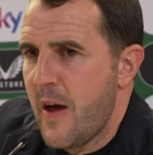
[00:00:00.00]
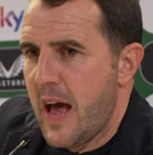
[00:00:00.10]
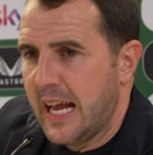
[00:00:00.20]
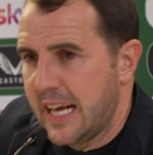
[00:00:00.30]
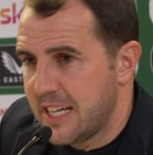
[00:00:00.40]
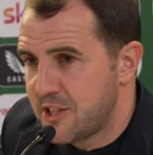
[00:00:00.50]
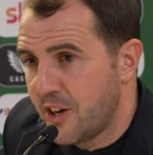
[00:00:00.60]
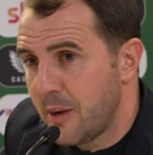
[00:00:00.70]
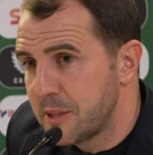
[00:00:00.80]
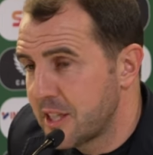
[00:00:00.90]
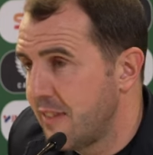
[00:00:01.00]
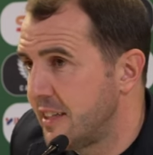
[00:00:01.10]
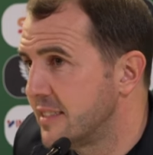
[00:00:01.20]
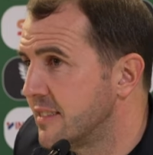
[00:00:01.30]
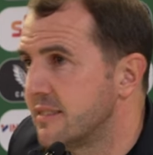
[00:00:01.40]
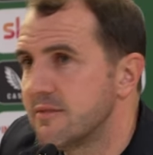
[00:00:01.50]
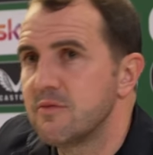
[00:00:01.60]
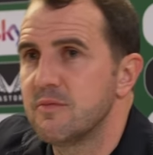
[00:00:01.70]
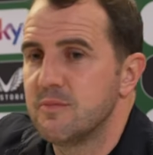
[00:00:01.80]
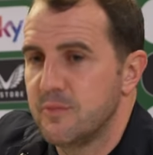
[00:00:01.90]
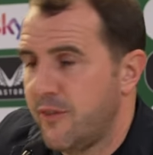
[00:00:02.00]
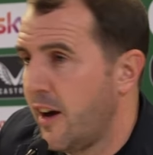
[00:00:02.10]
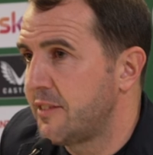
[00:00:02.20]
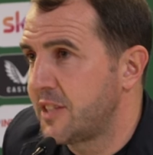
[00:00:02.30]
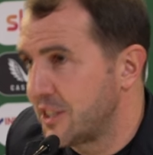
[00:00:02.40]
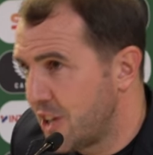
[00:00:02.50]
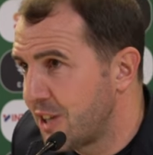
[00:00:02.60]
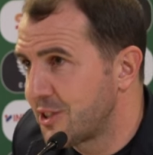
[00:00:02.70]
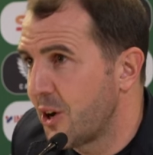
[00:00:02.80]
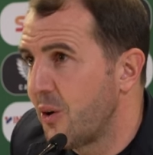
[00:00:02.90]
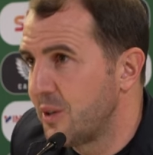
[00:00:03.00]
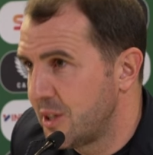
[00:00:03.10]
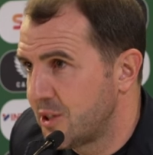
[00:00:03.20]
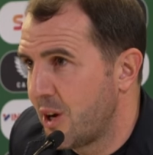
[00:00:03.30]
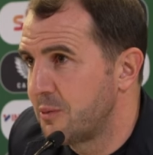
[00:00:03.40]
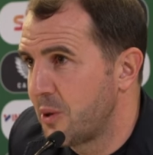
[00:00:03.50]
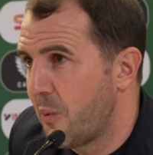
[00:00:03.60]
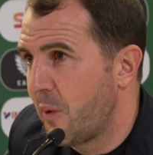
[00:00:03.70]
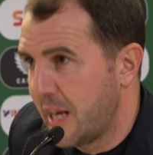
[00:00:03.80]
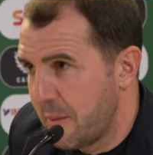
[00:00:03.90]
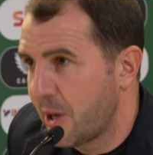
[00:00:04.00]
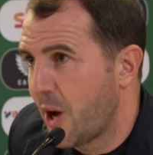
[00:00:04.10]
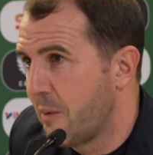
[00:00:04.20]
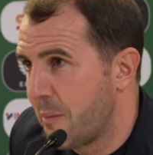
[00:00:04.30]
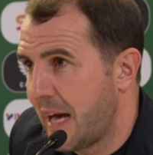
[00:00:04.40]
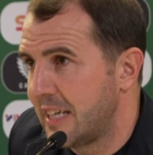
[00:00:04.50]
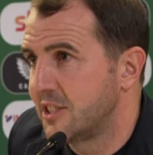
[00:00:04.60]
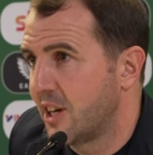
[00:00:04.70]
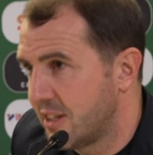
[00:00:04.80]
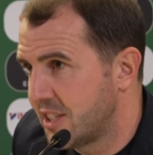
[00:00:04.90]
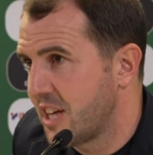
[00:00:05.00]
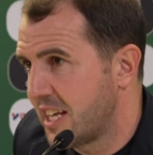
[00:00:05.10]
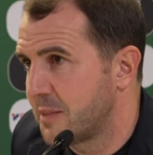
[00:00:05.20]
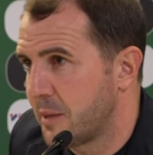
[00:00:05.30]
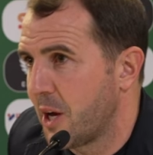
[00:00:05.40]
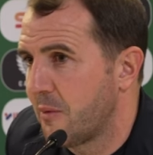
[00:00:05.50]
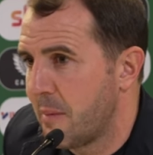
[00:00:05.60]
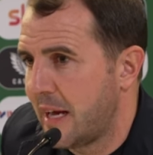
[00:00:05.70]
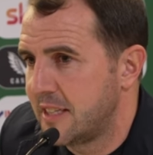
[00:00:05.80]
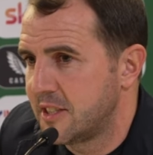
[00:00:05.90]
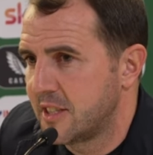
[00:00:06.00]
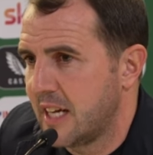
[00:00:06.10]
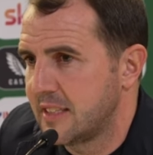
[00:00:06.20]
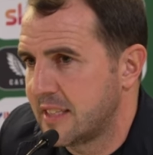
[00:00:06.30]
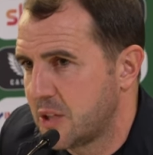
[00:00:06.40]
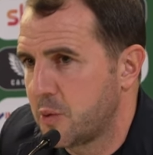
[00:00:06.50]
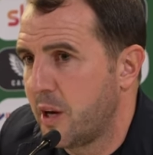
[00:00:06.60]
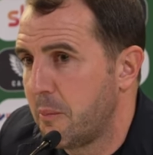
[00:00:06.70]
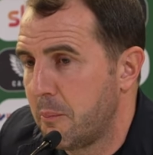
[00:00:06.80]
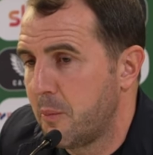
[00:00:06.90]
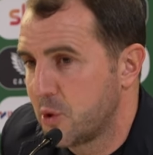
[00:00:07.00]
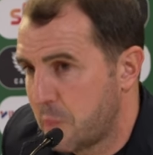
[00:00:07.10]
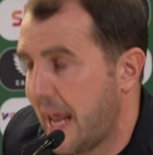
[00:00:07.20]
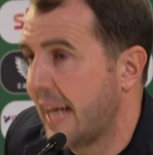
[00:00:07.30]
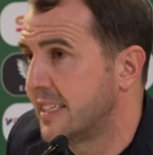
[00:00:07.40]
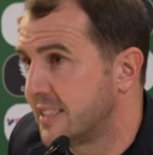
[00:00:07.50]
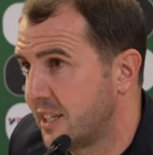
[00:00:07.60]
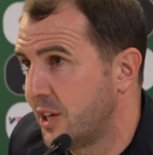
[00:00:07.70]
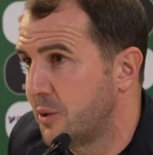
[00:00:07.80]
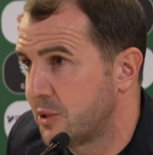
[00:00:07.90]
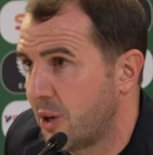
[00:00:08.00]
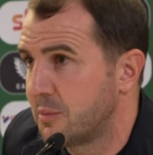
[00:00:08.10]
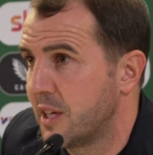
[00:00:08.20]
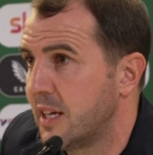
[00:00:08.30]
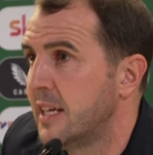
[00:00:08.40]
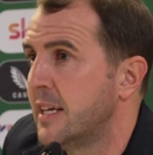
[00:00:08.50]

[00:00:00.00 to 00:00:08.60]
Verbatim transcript: answer I was given 5-6 years ago in terms of when I become a manager, or the chance to become a manager. That's what I was planning to do in terms of